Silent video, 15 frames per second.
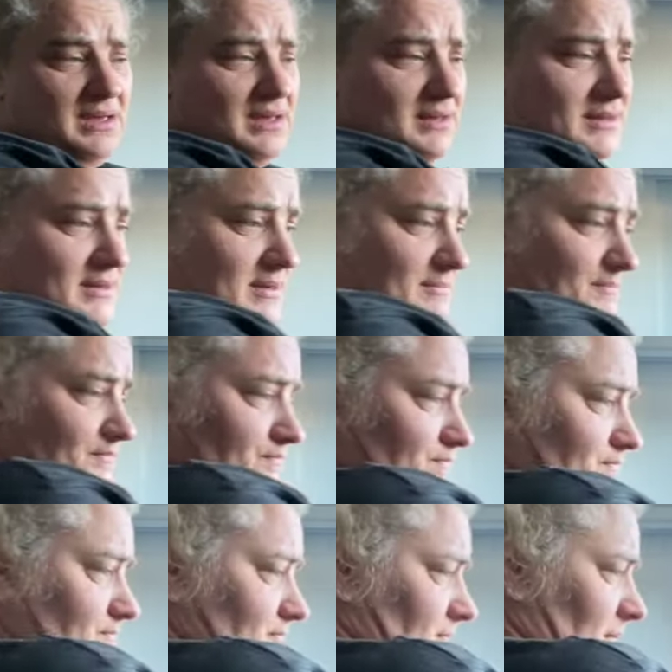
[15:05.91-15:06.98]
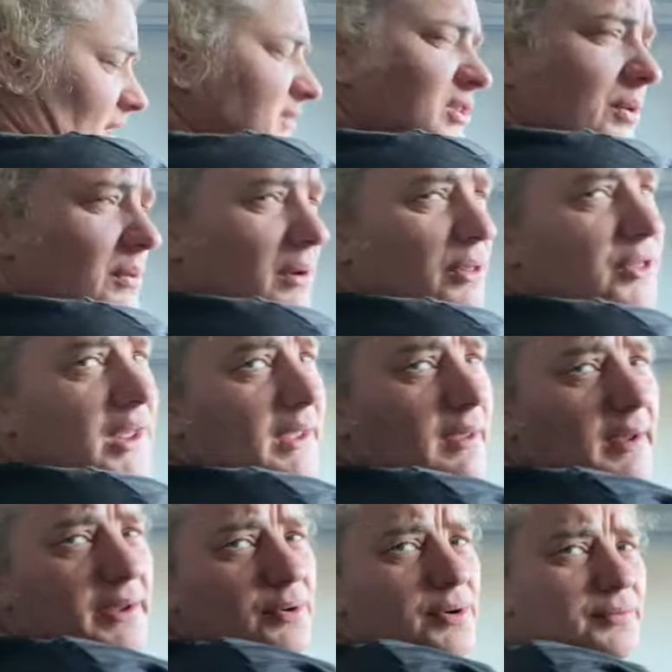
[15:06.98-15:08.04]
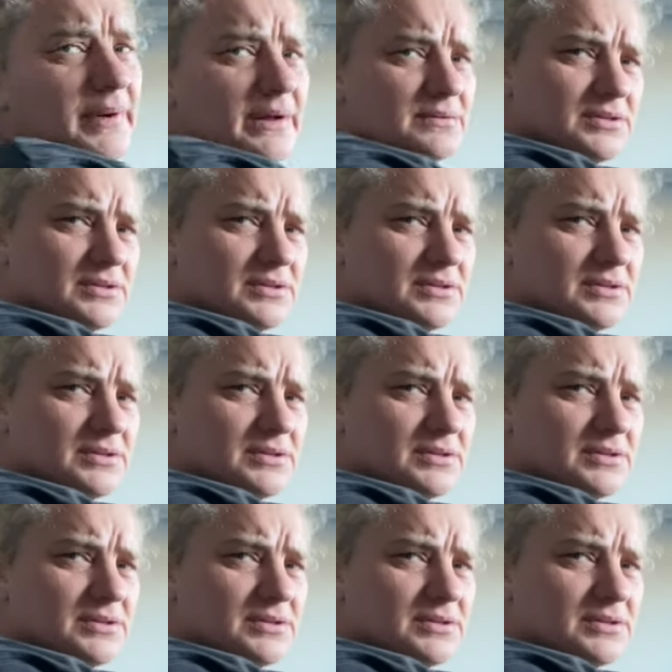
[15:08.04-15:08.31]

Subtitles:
I don't think I got around